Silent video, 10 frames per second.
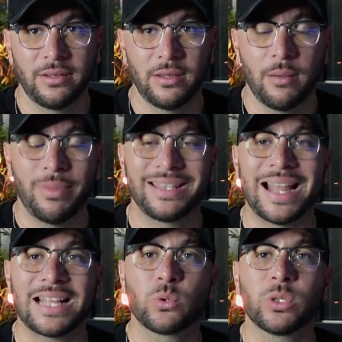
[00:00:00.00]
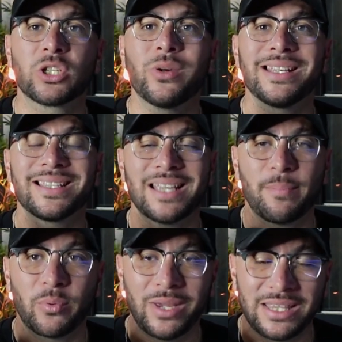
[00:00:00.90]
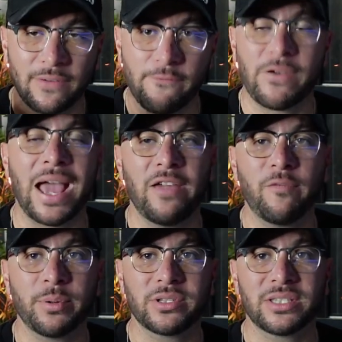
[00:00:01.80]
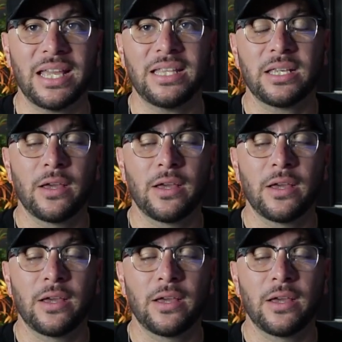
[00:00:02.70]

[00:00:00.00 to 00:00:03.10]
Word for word: But that's what's going to separate the 5%